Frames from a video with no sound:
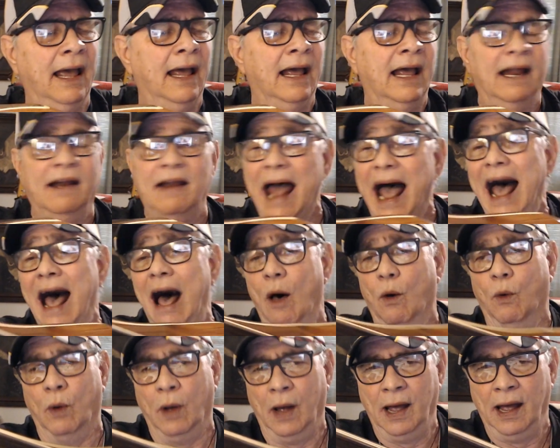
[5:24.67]
Now,
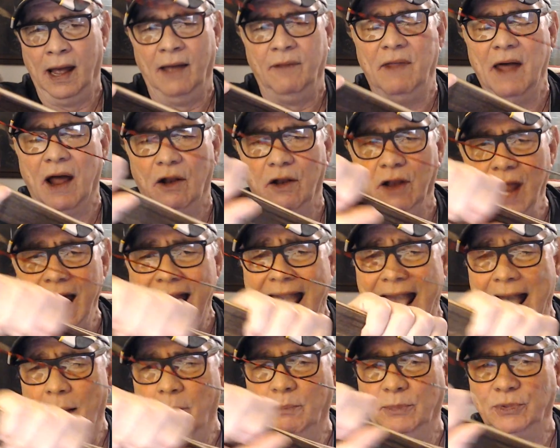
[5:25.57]
the
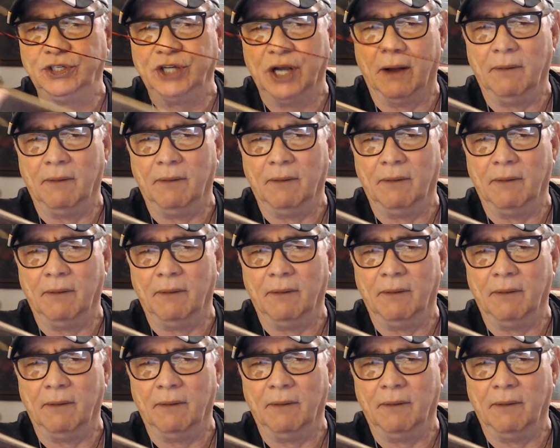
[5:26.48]
limbs,